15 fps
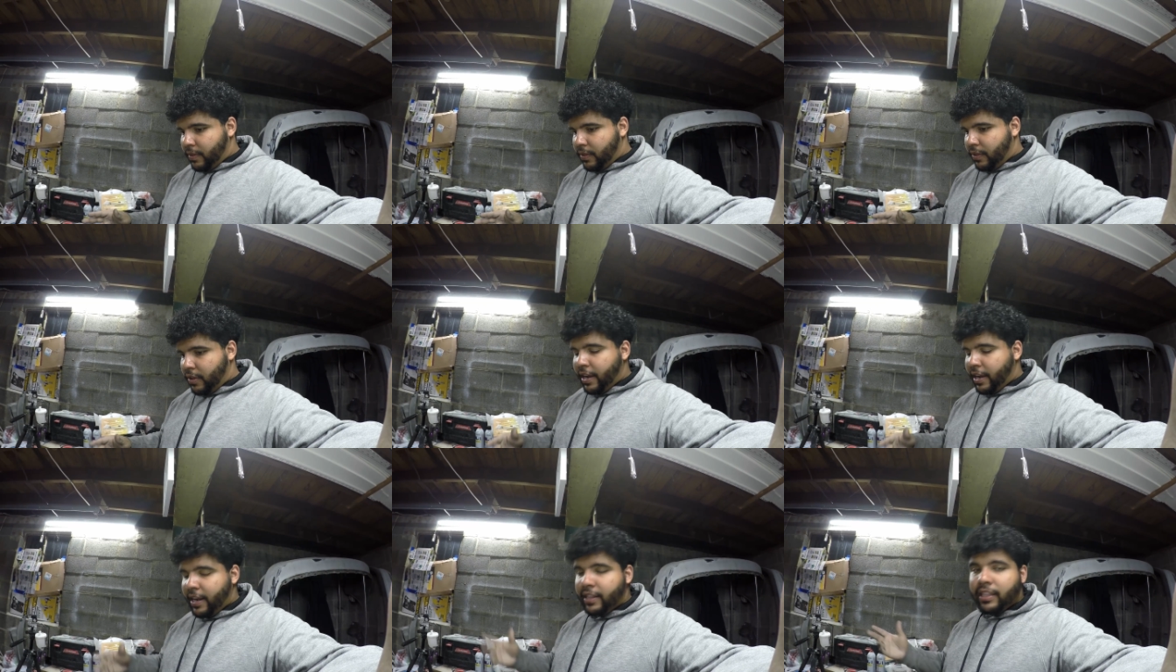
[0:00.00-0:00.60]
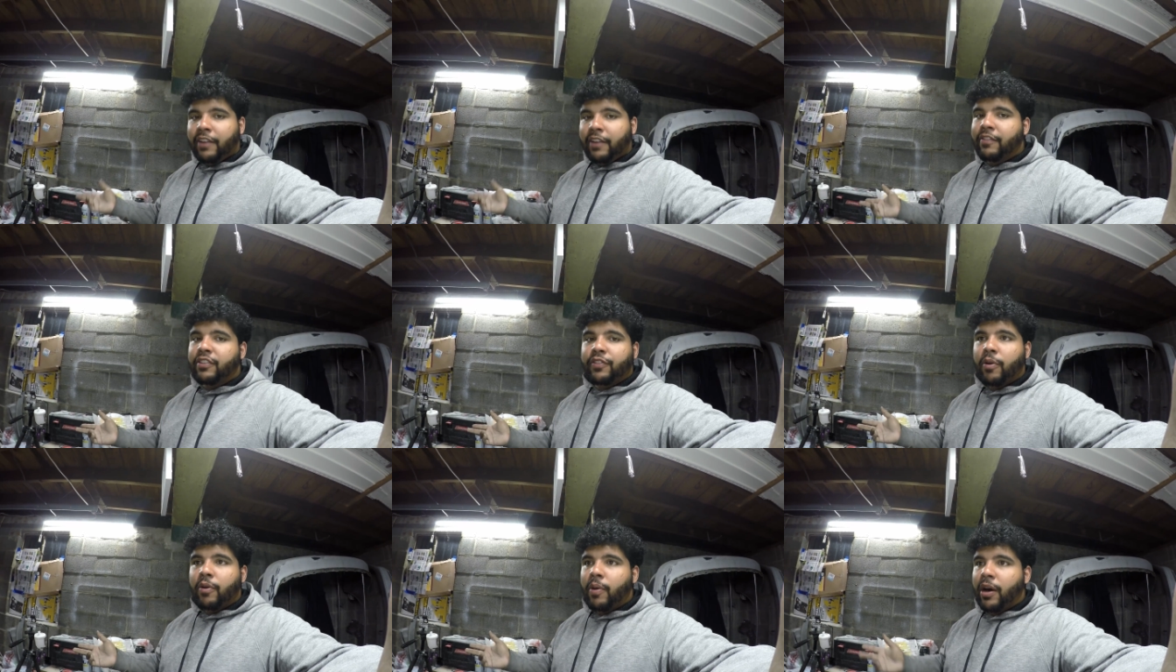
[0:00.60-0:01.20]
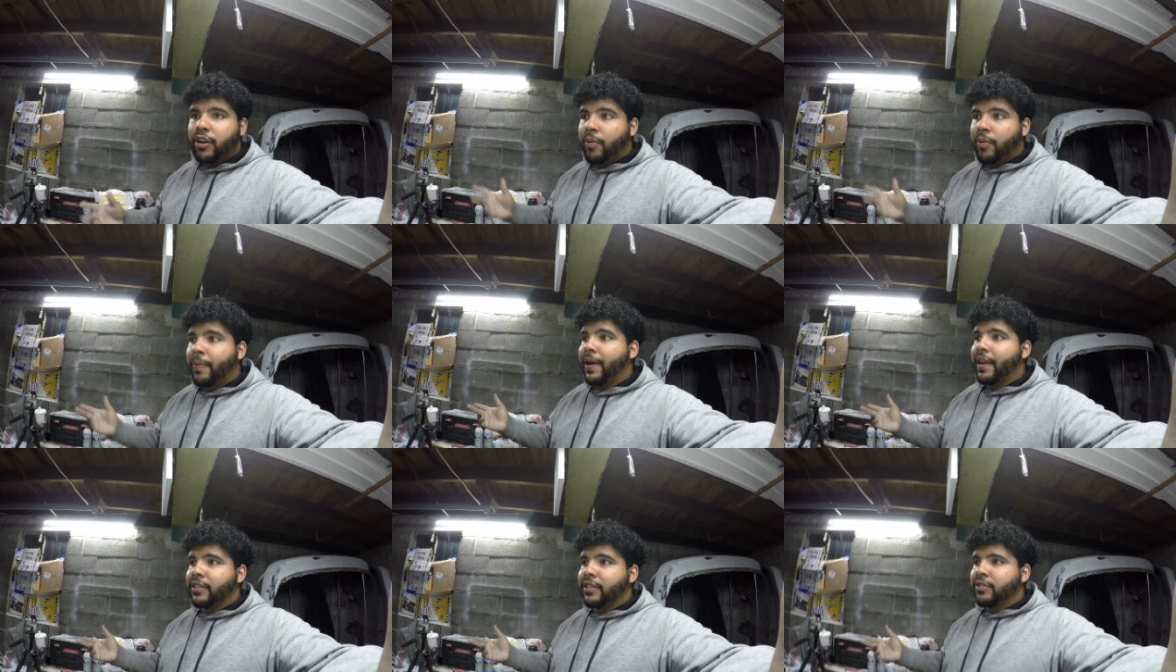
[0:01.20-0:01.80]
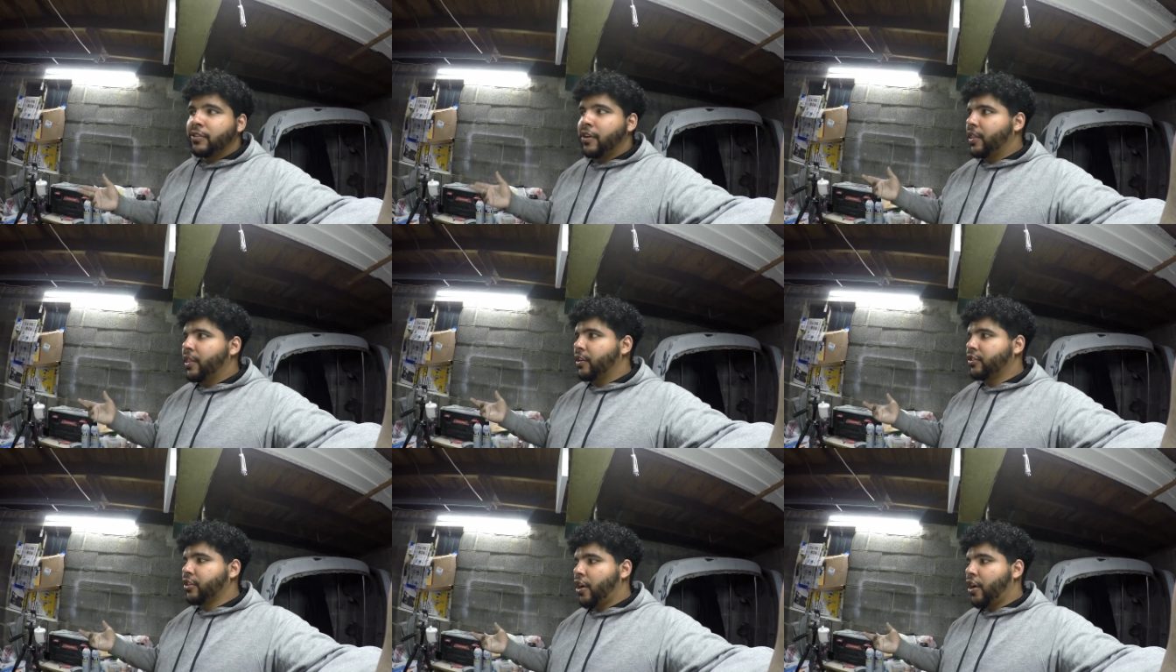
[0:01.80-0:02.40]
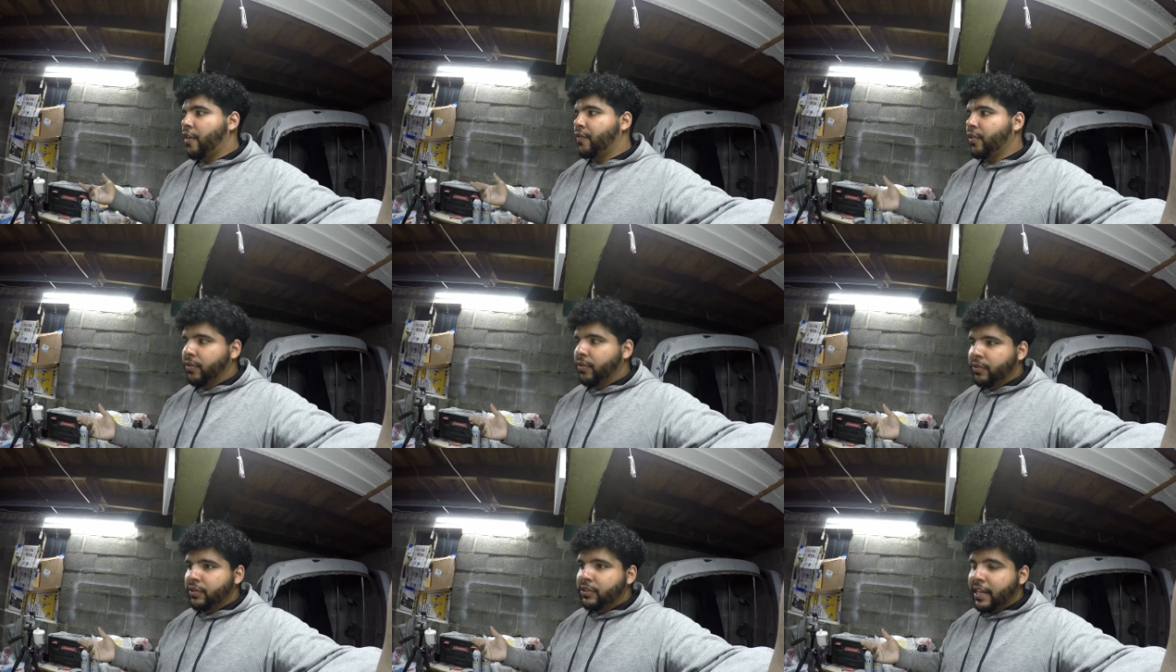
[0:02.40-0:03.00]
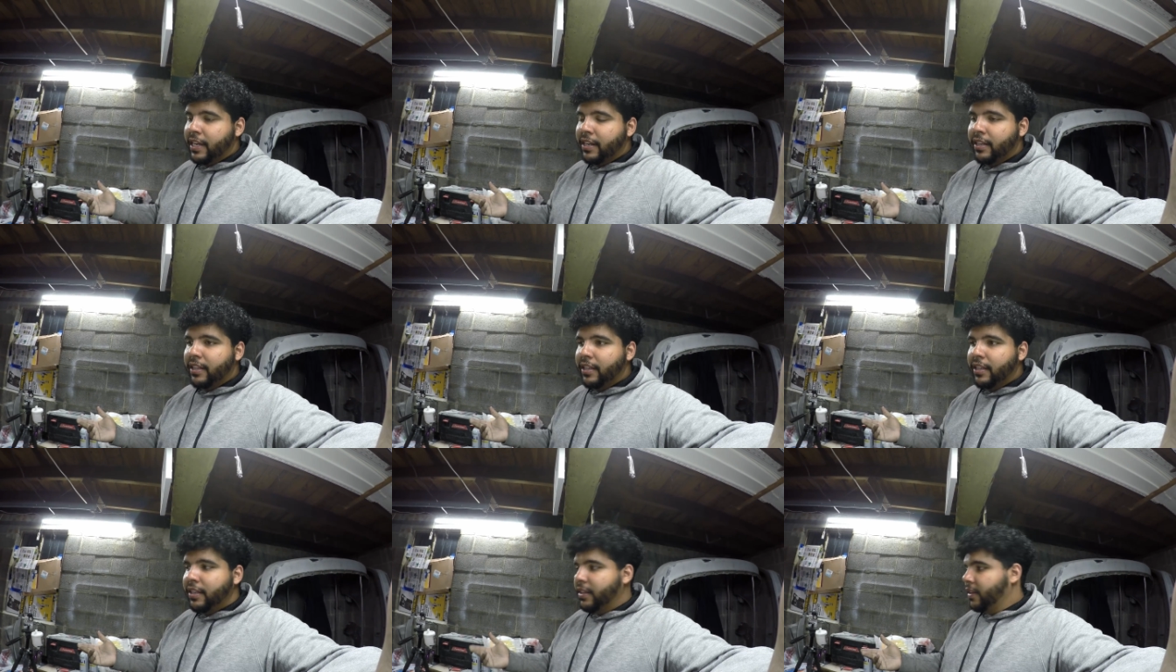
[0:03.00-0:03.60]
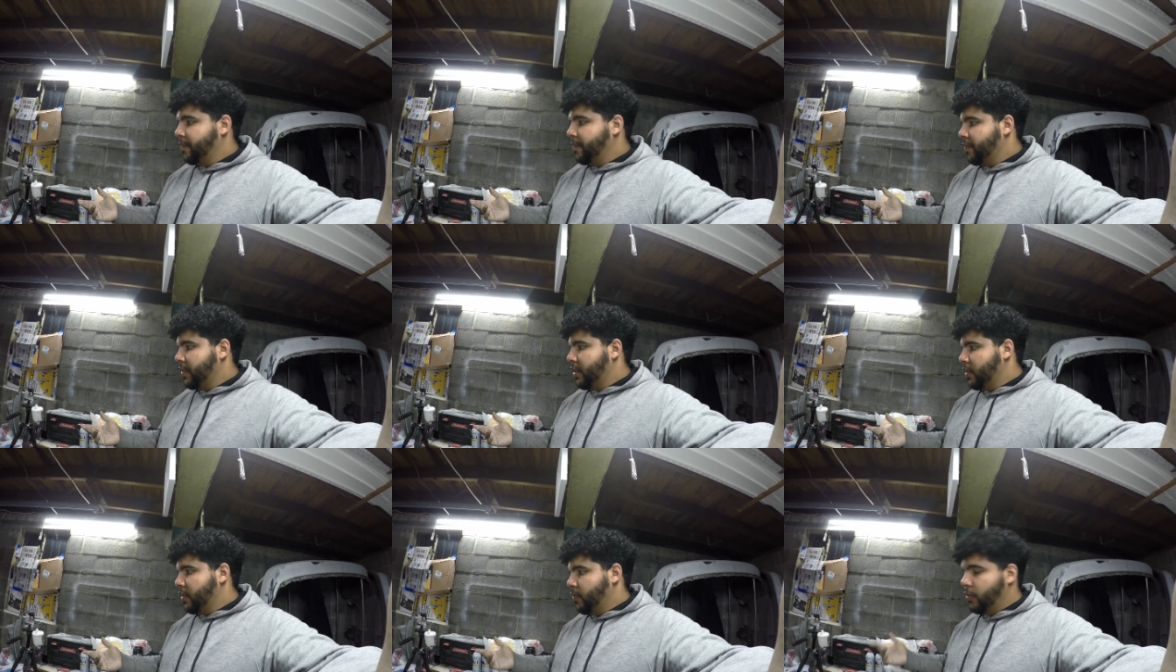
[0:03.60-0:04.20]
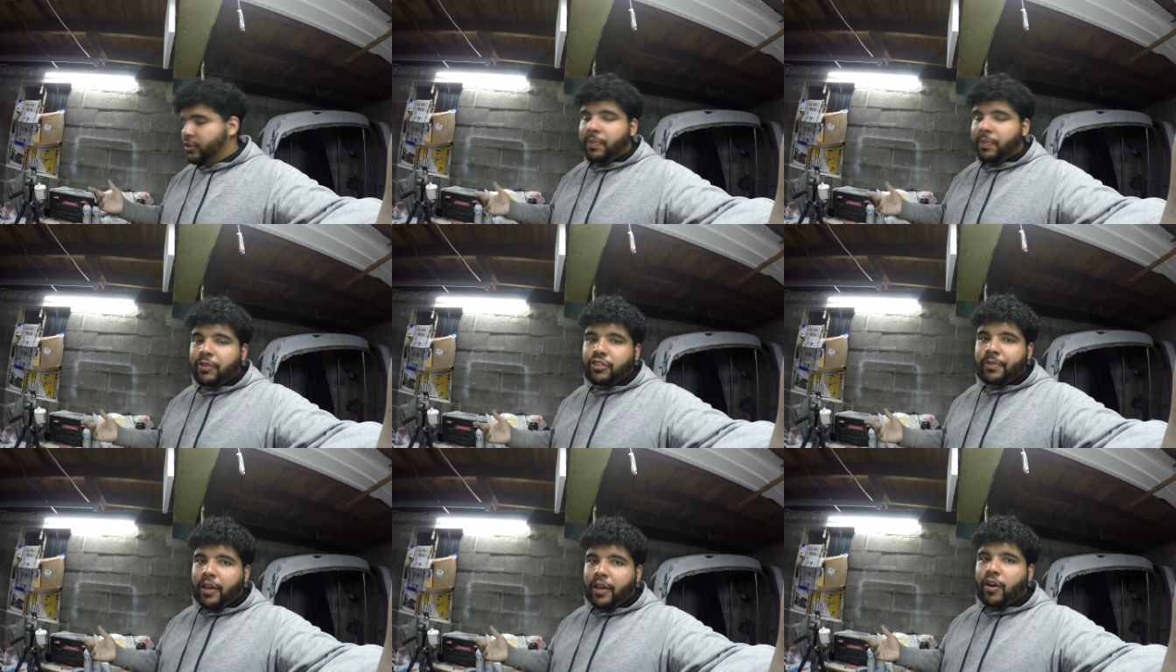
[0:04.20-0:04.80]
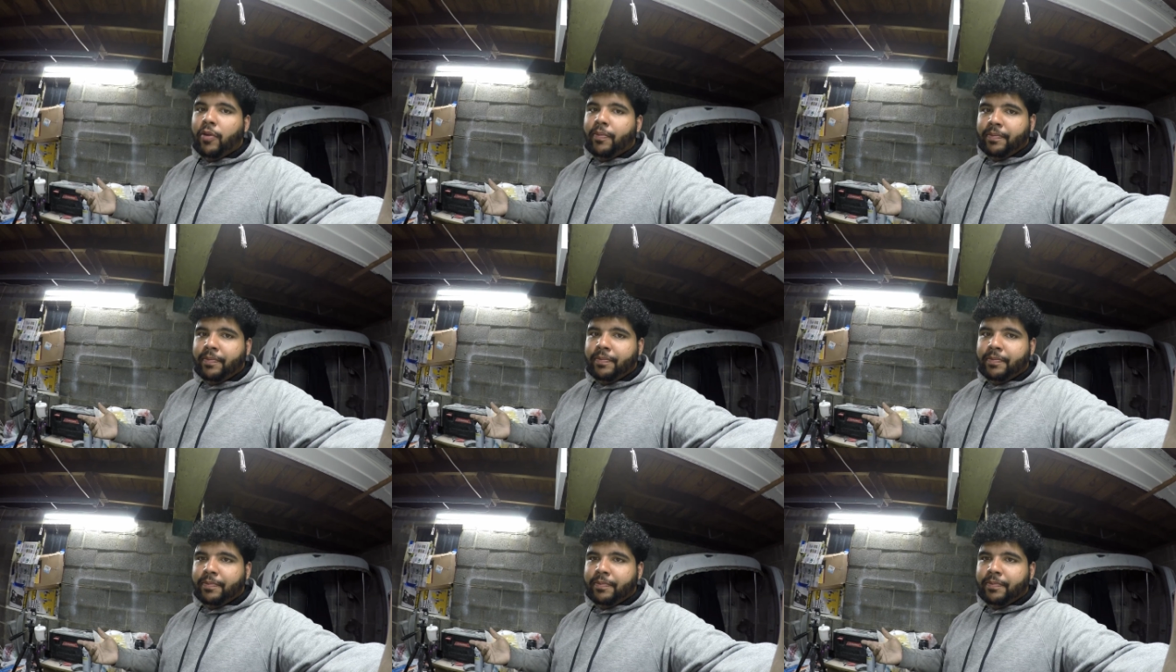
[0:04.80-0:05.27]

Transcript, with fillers: They're not getting deliveries for a while. Nobody is. There, there's a curfew. Technically, we're supposed to be home